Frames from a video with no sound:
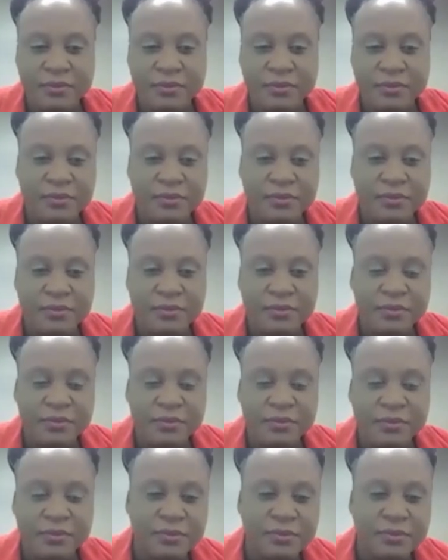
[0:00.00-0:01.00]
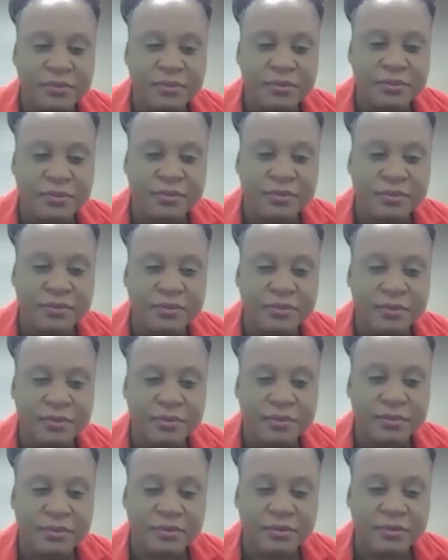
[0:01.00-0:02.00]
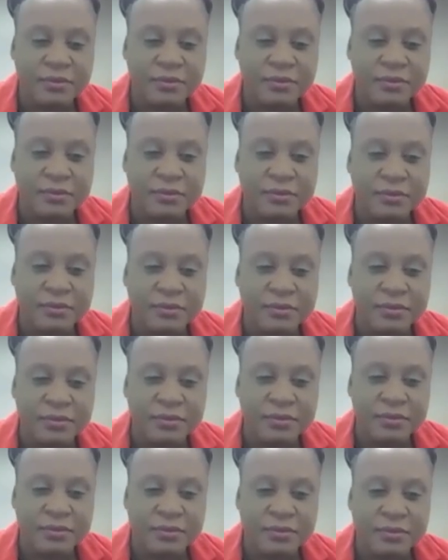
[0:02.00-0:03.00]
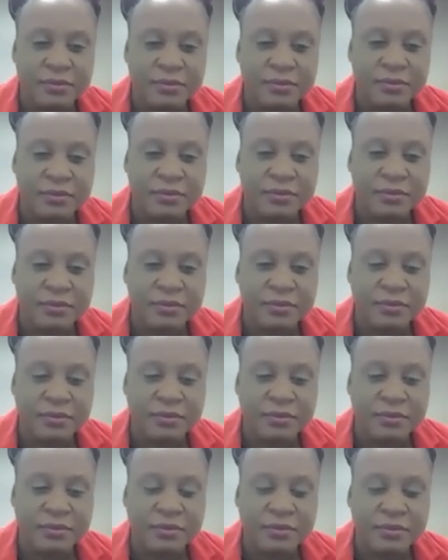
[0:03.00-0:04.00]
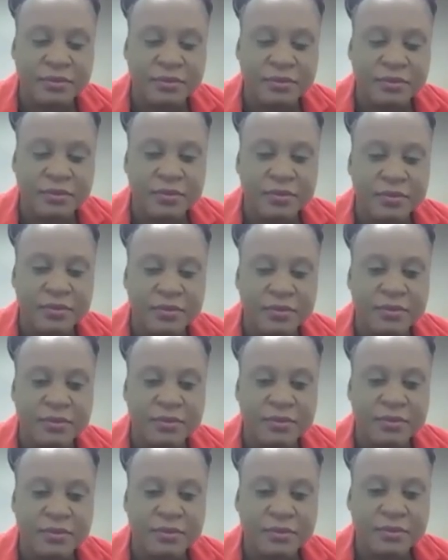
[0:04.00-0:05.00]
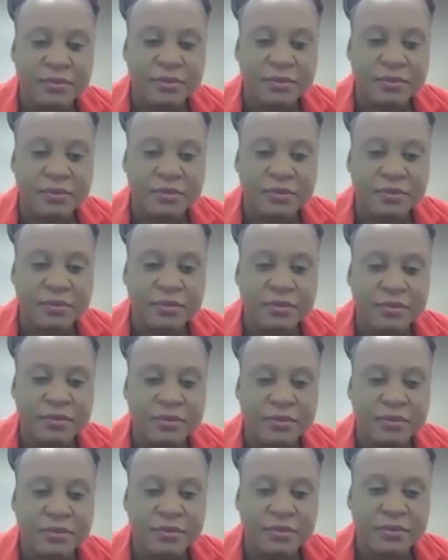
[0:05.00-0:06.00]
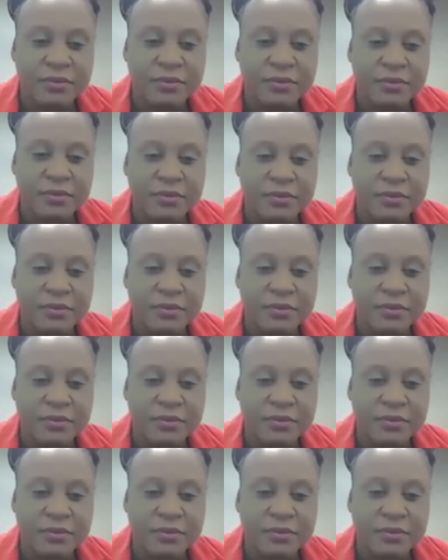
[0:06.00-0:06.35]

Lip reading: No words are spoken by the person on screen.